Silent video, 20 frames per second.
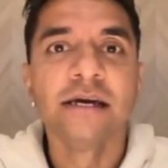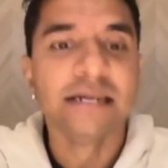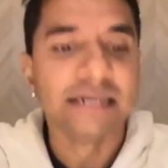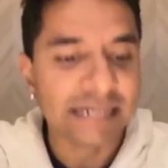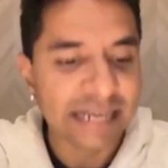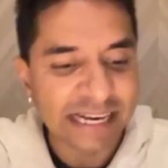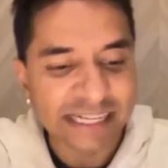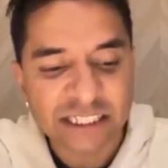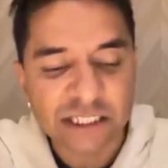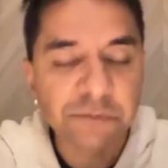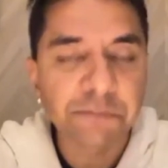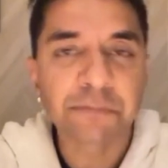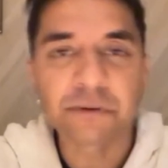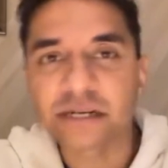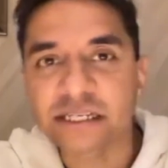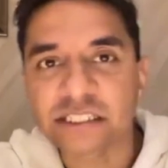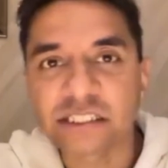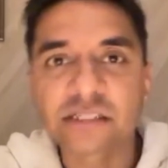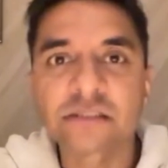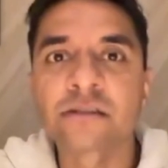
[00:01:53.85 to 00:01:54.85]
They
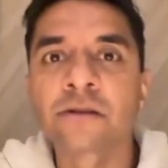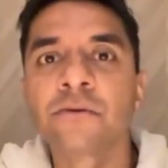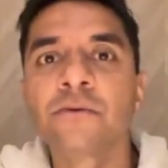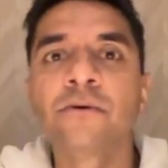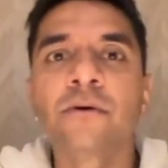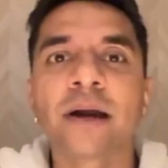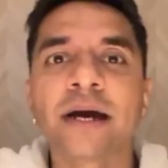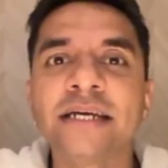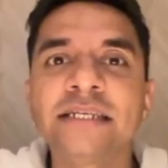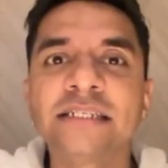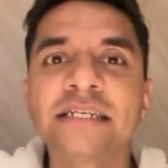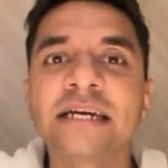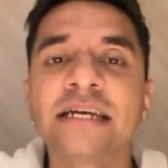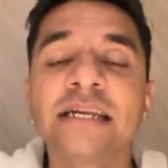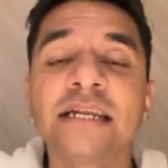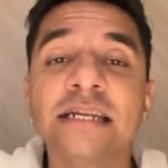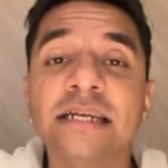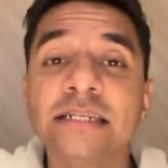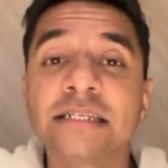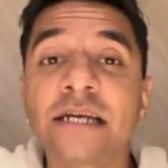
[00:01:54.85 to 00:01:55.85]
express through writing and
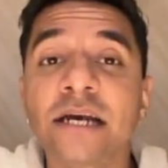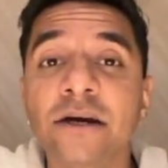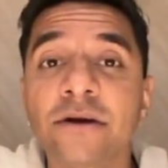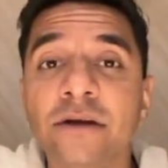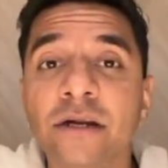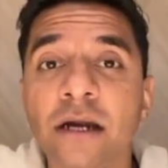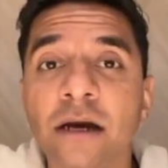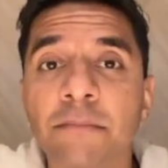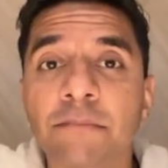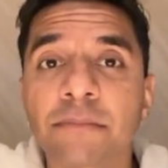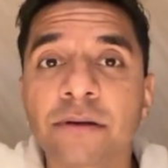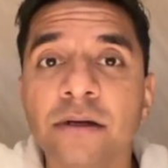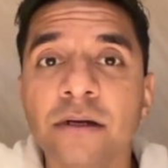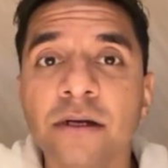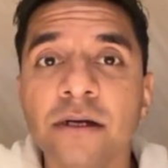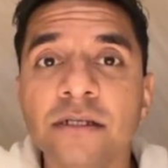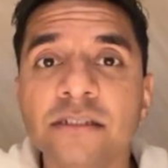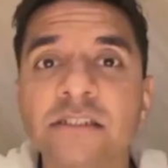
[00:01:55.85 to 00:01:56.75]
then they tear it up.